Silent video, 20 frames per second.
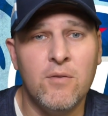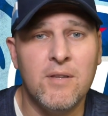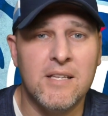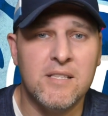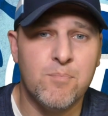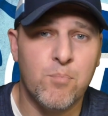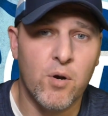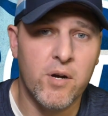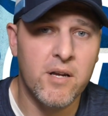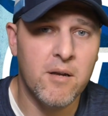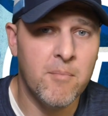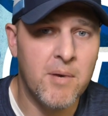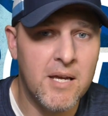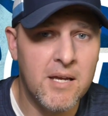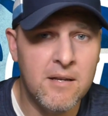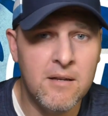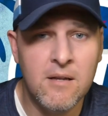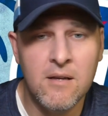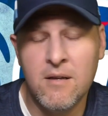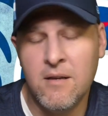Let's bring him
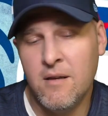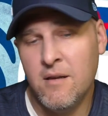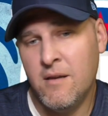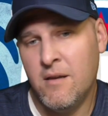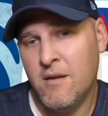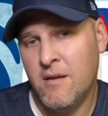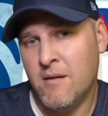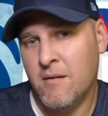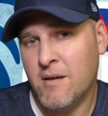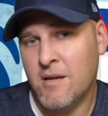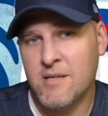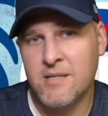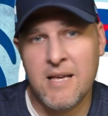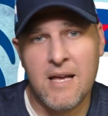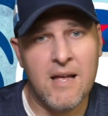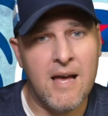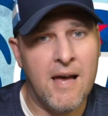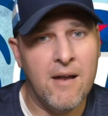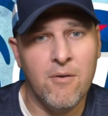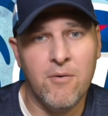in. Because
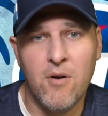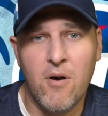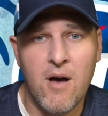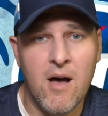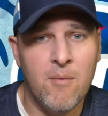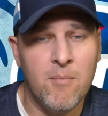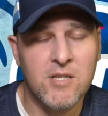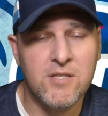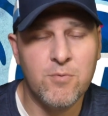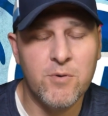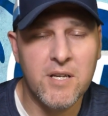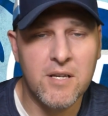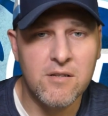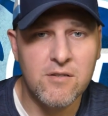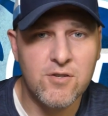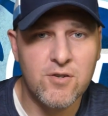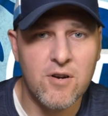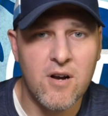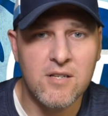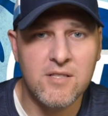I don't know how much we can
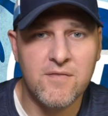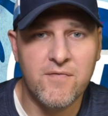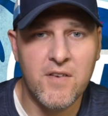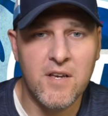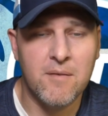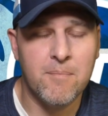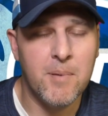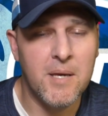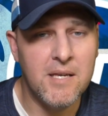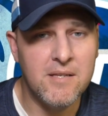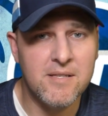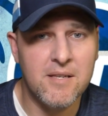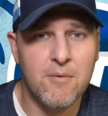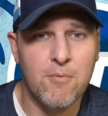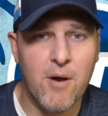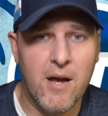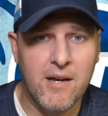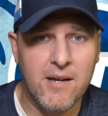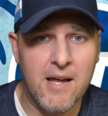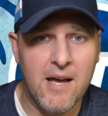trust Vic Beasley
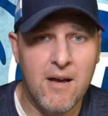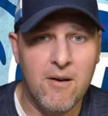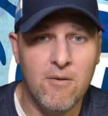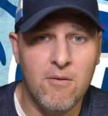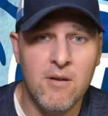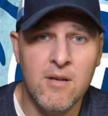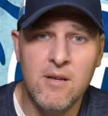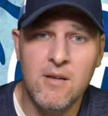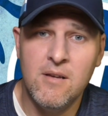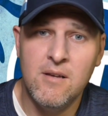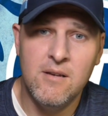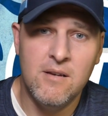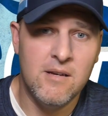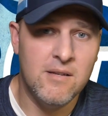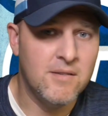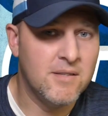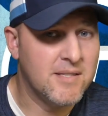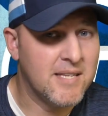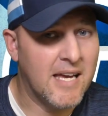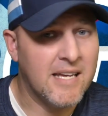right now.
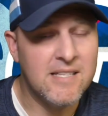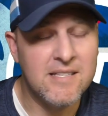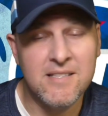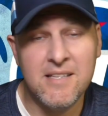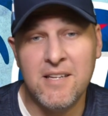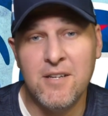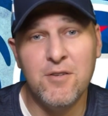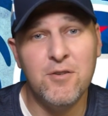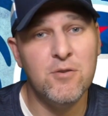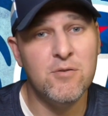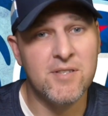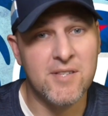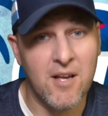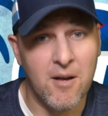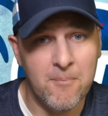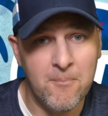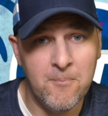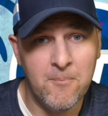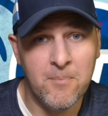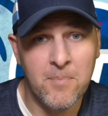And the Titans need to do
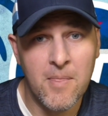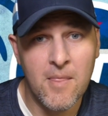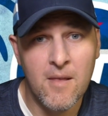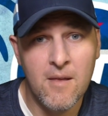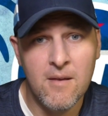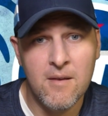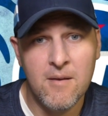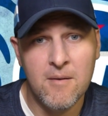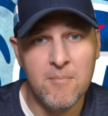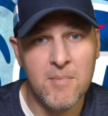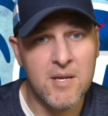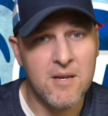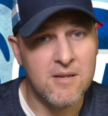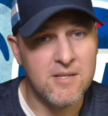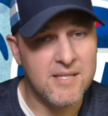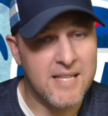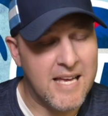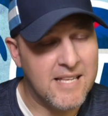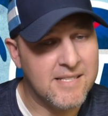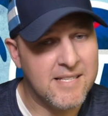something.
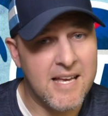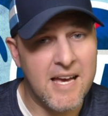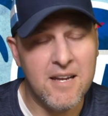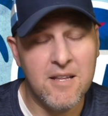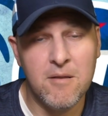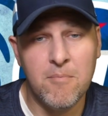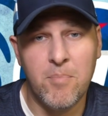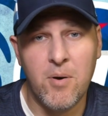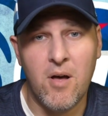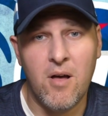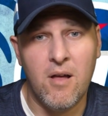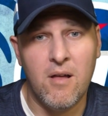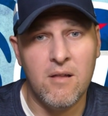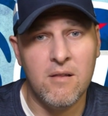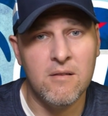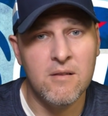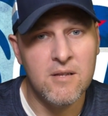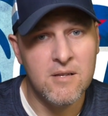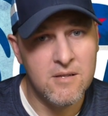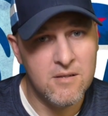Because that side of the
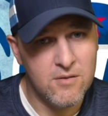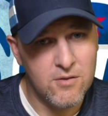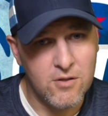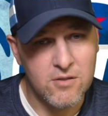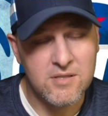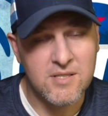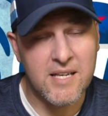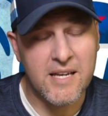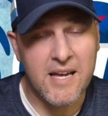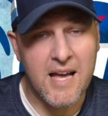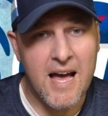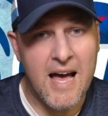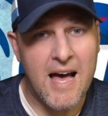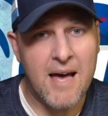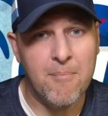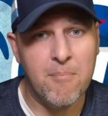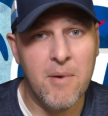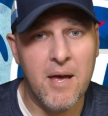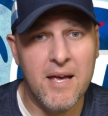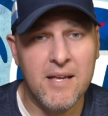ball looks like a
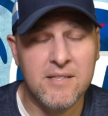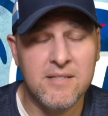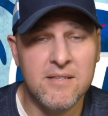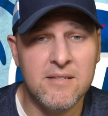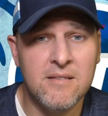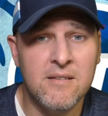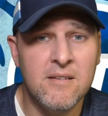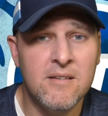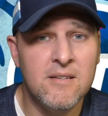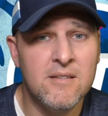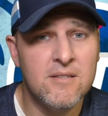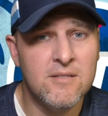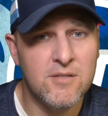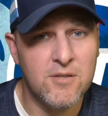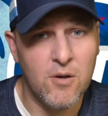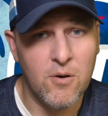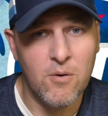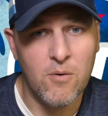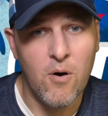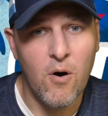hot mess.
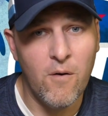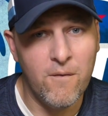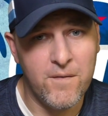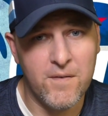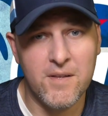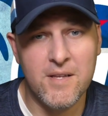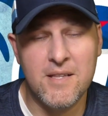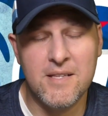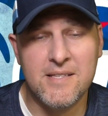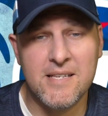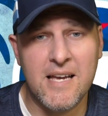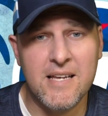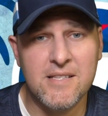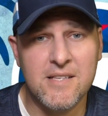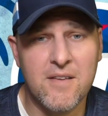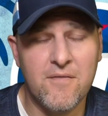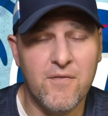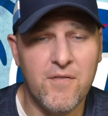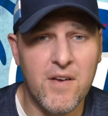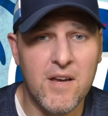So hopefully the Titans
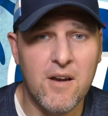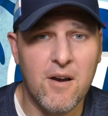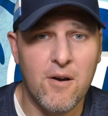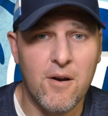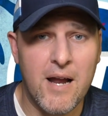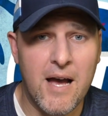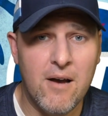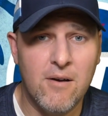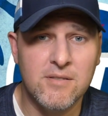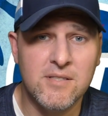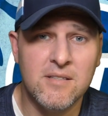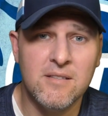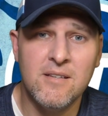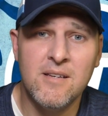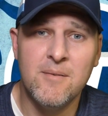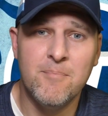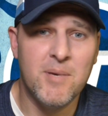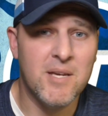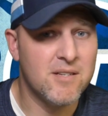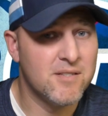can figure it out.
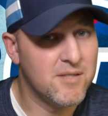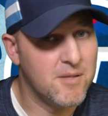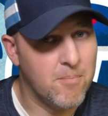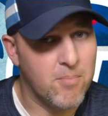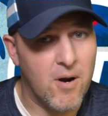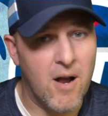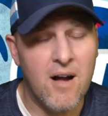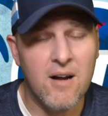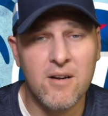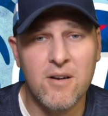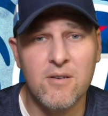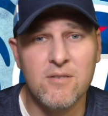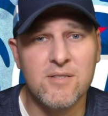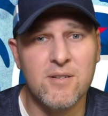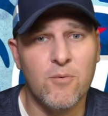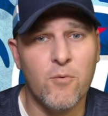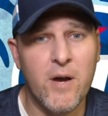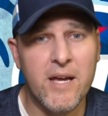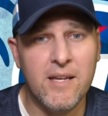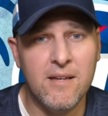Because the Broncos
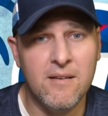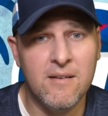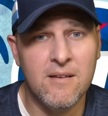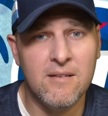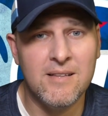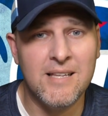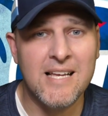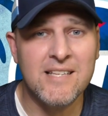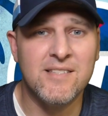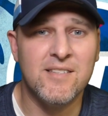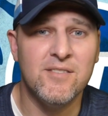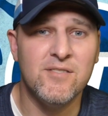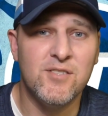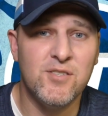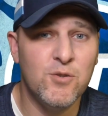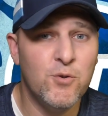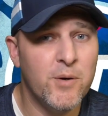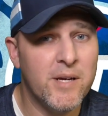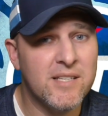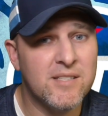are waiting less than
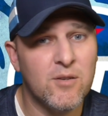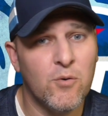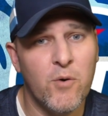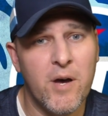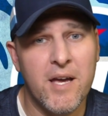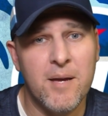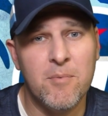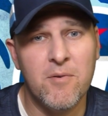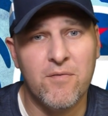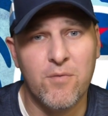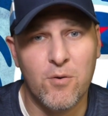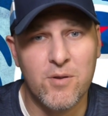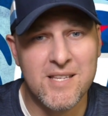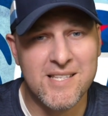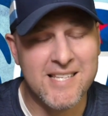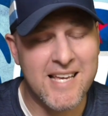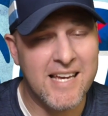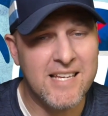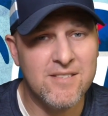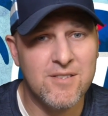2 weeks away before the
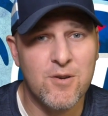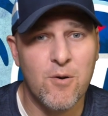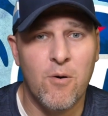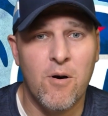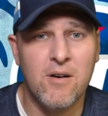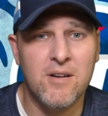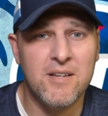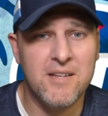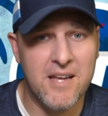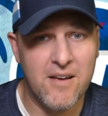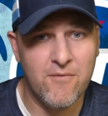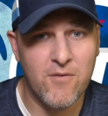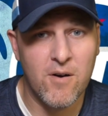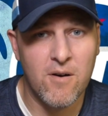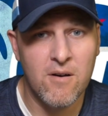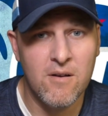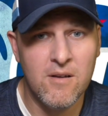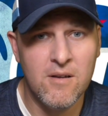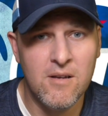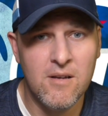Titans go on to
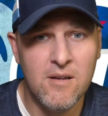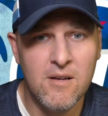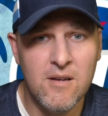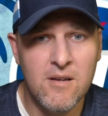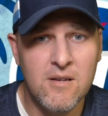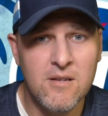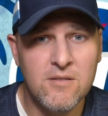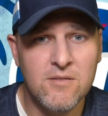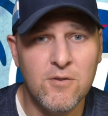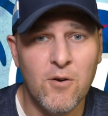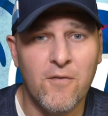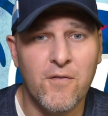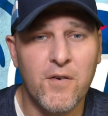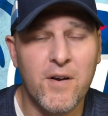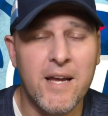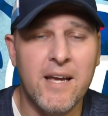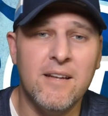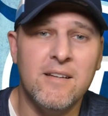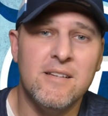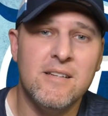Denver. Don't
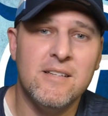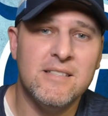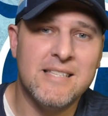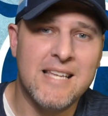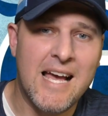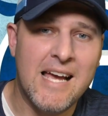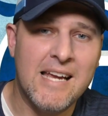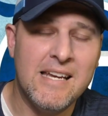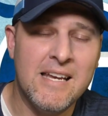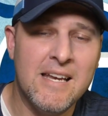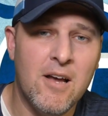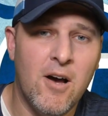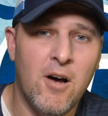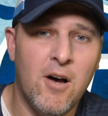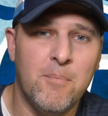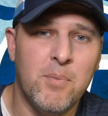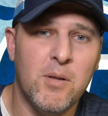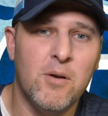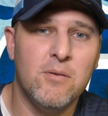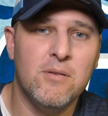forget, Titan
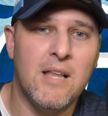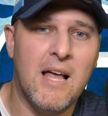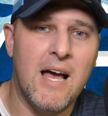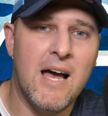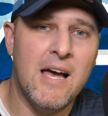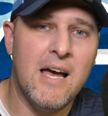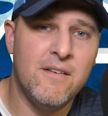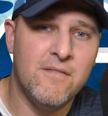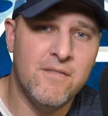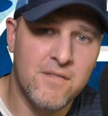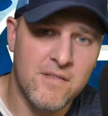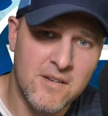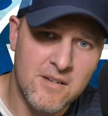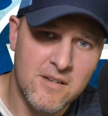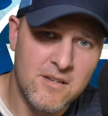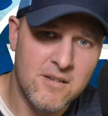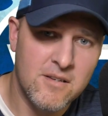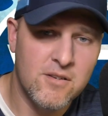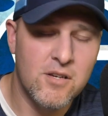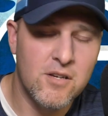Upload Live.
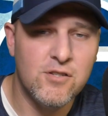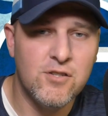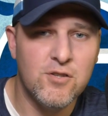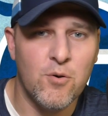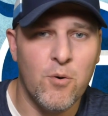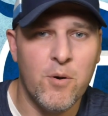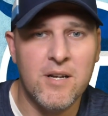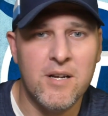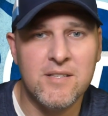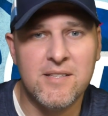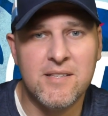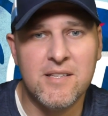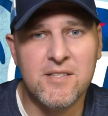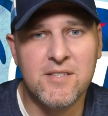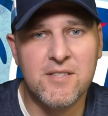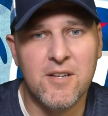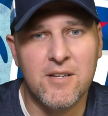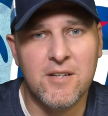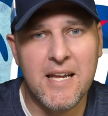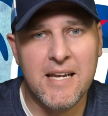You can join us this
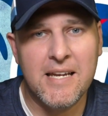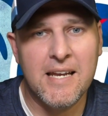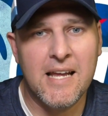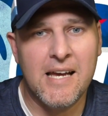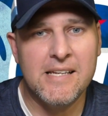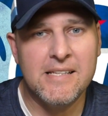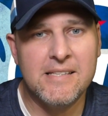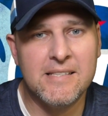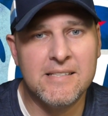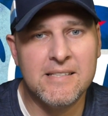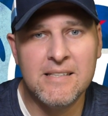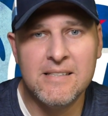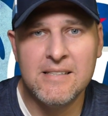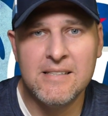Sunday night.